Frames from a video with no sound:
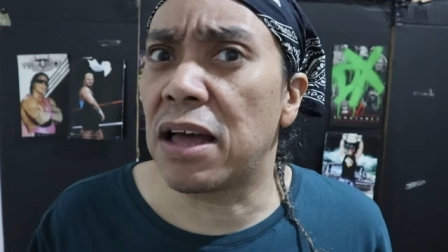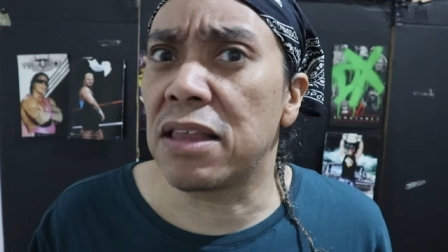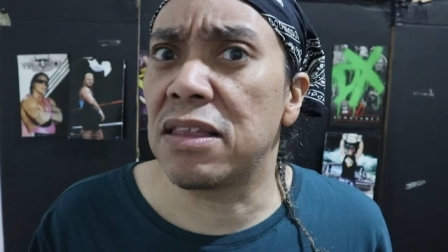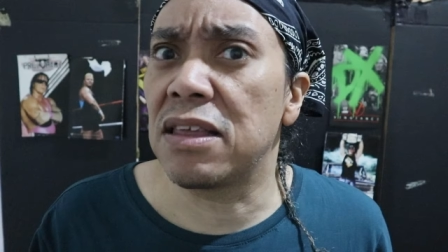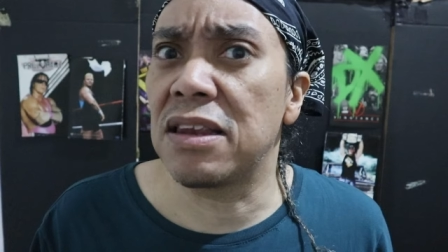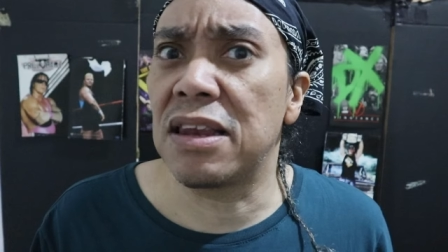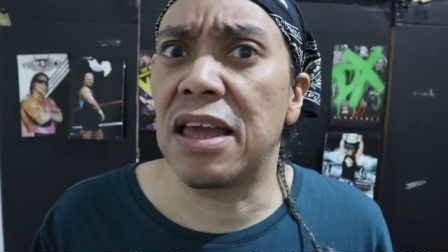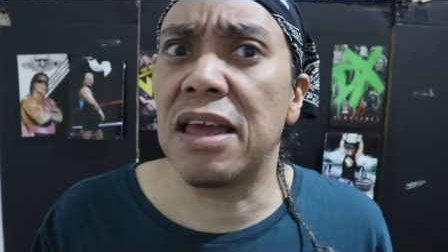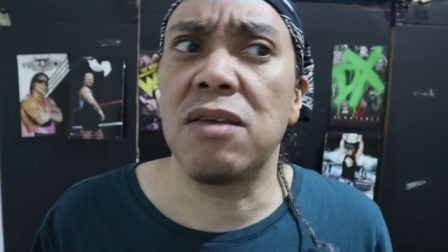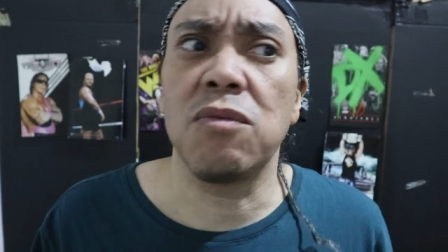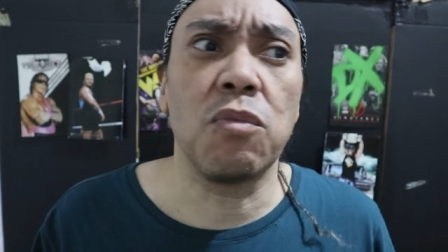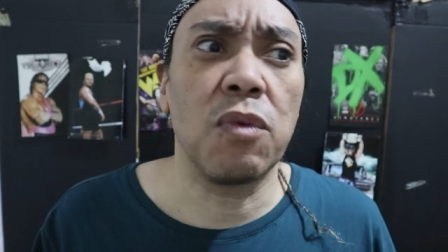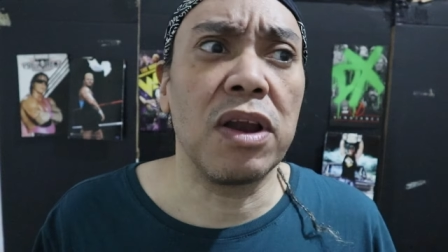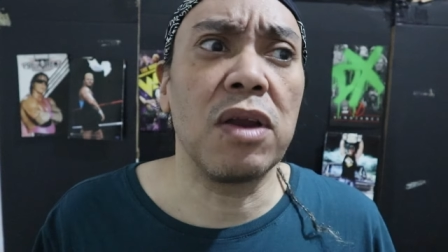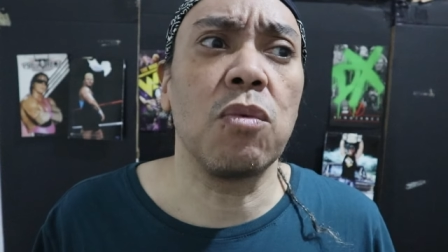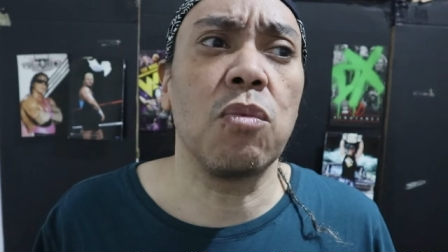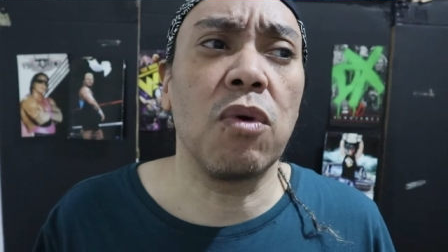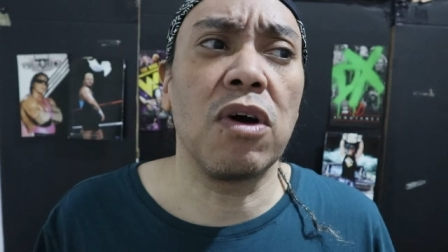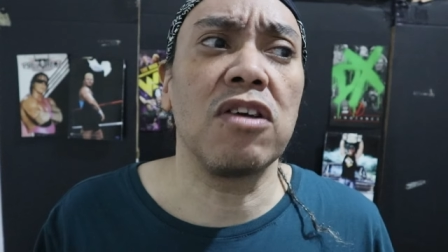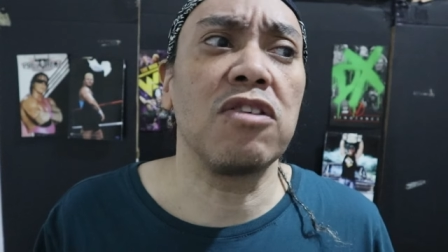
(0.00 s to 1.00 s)
other than
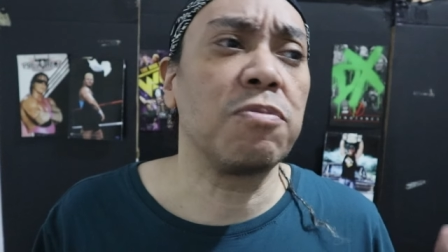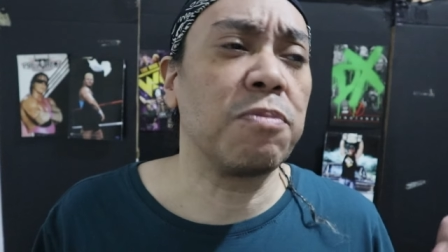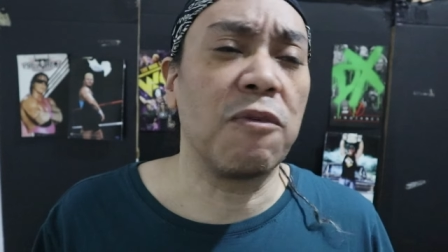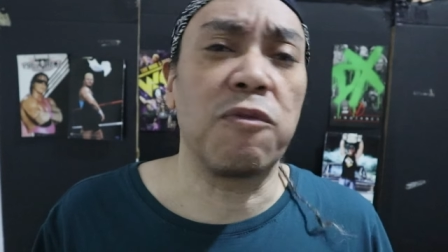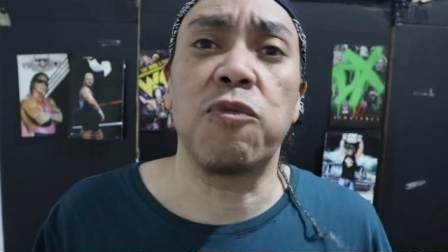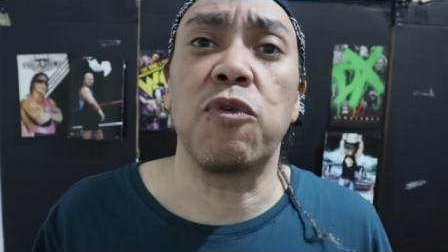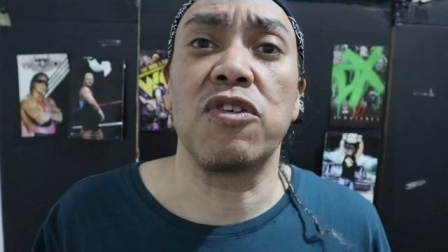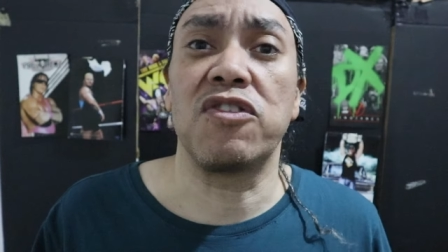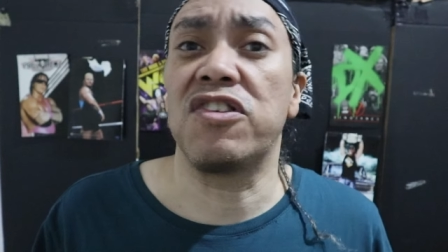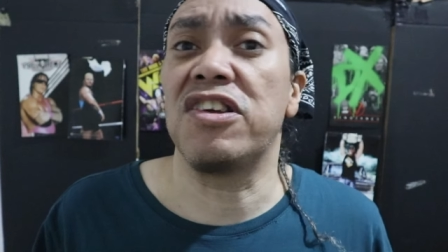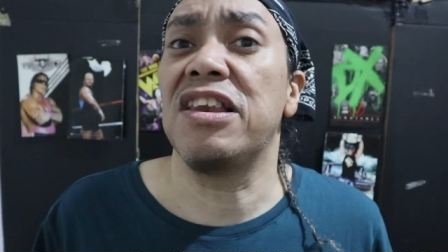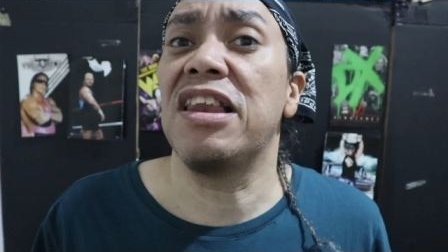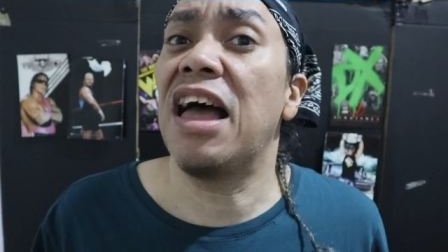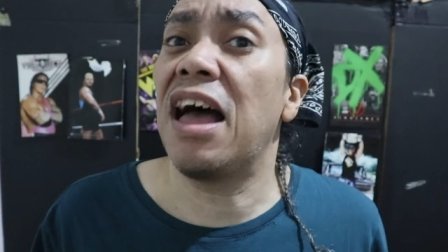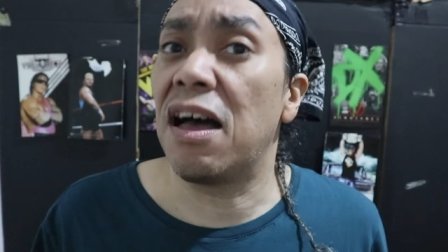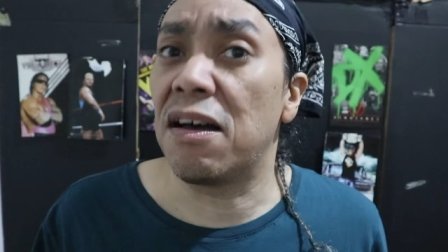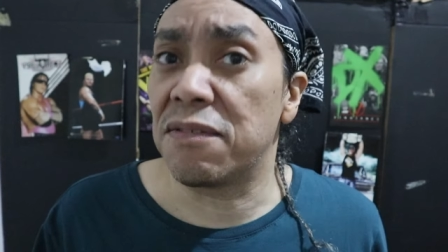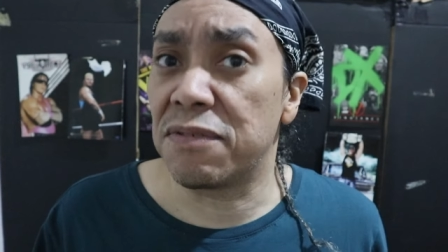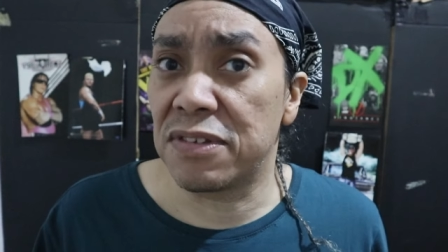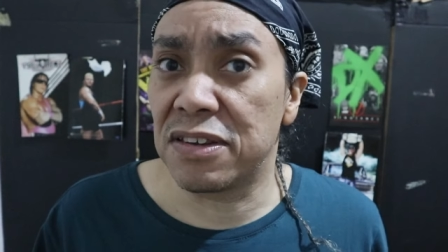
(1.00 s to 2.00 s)
what it was before she
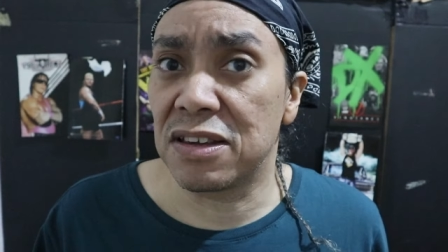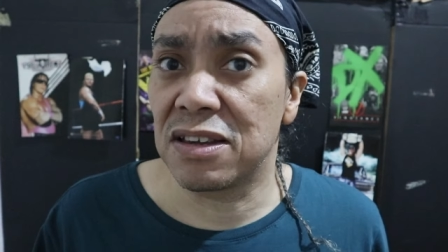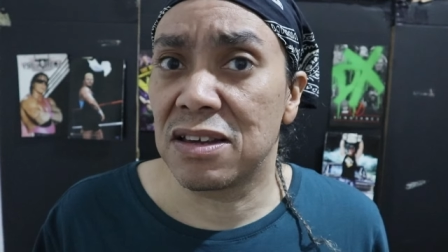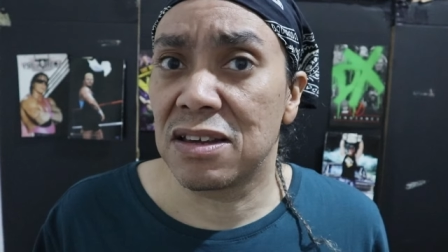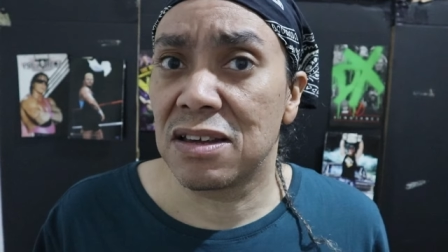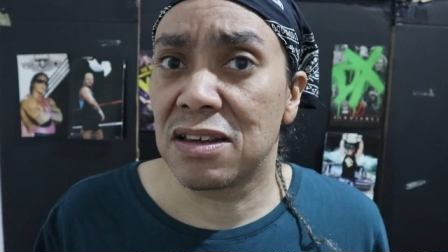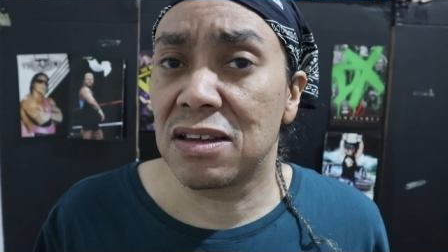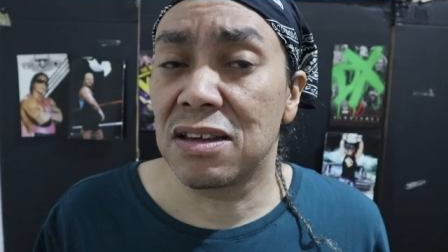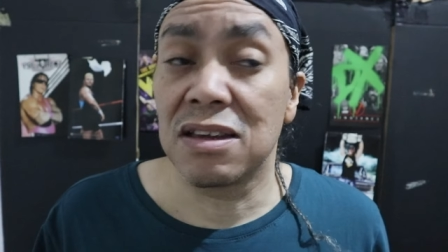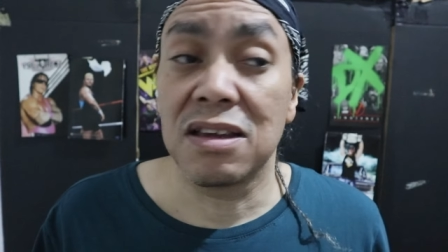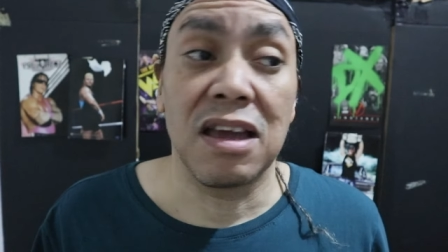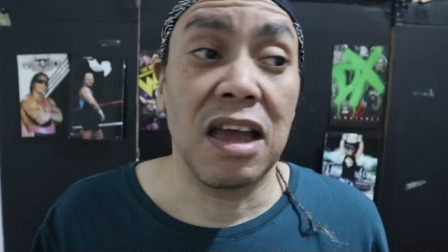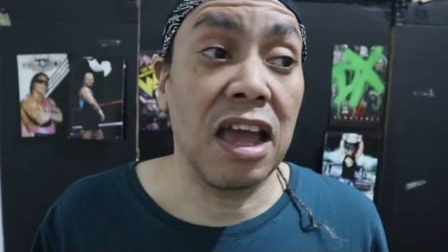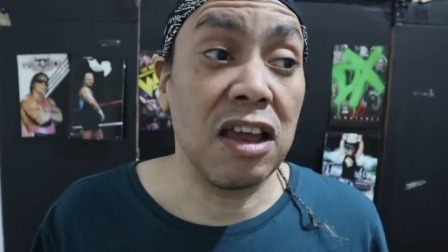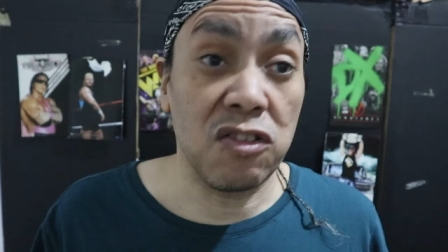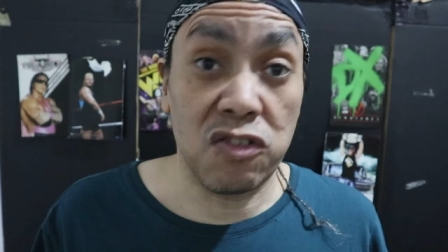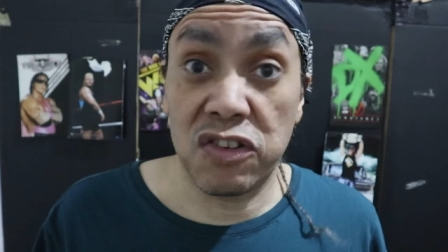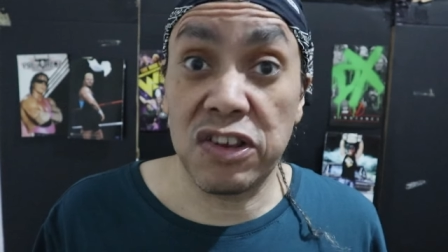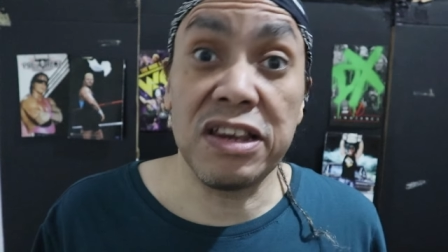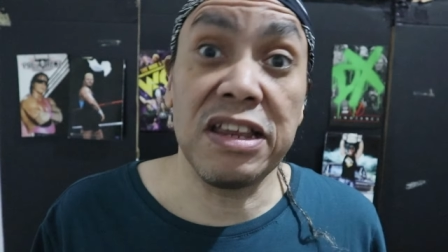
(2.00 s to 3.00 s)
left.
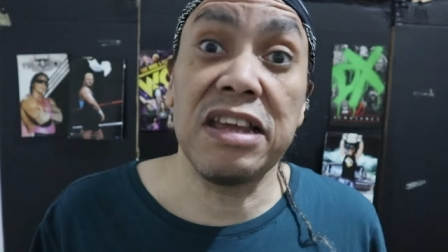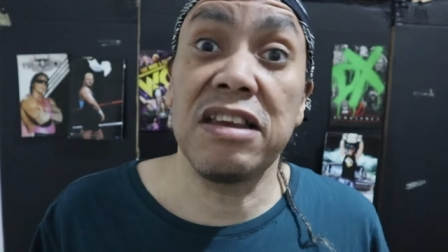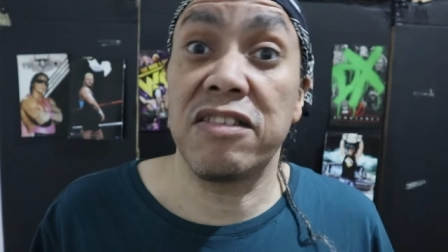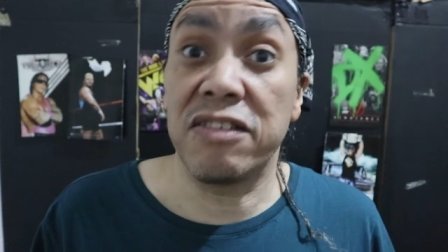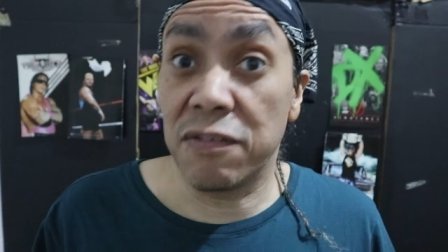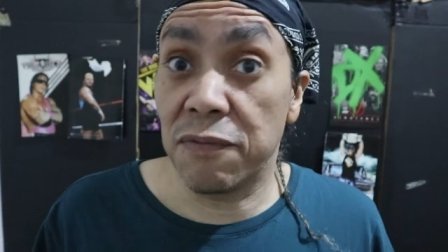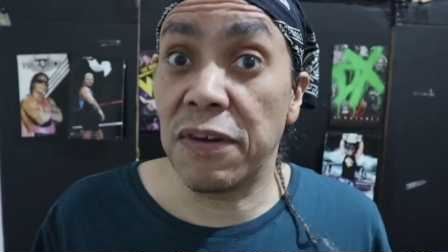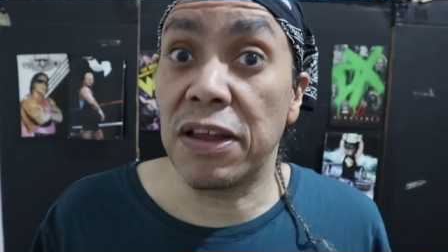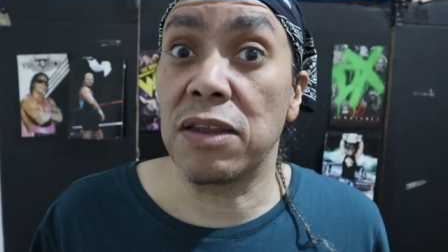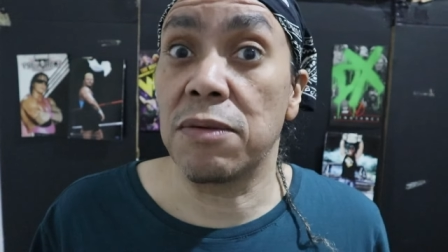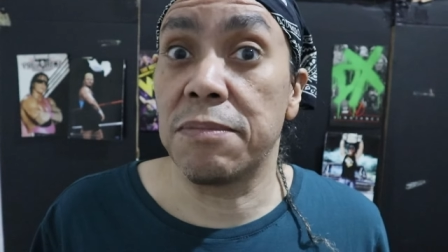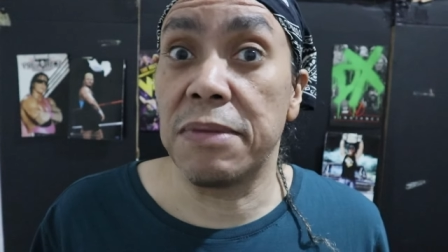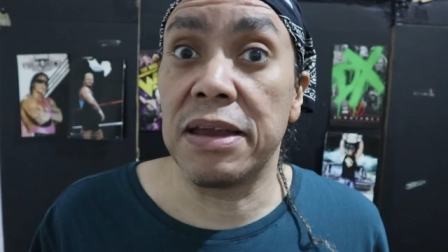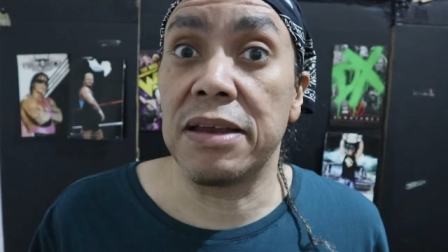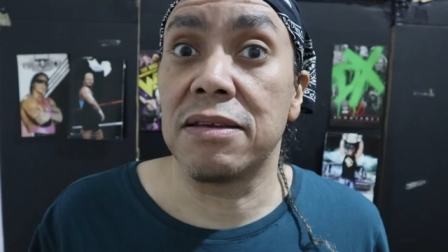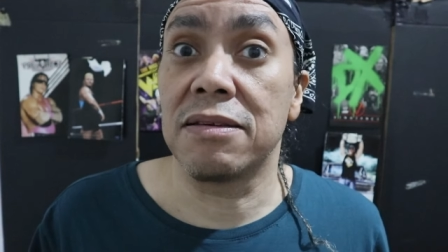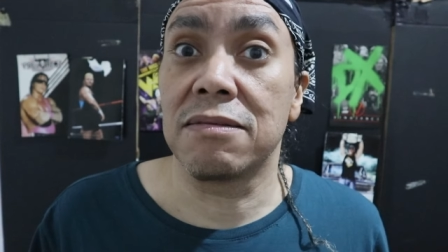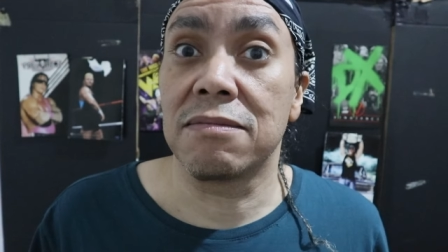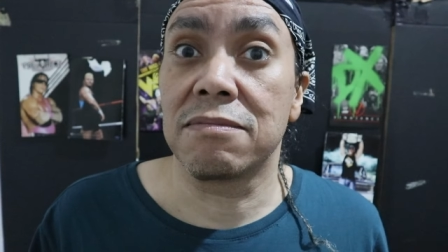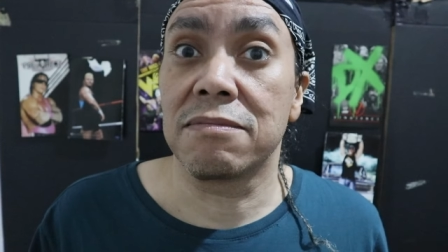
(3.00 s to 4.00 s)
And she needs development.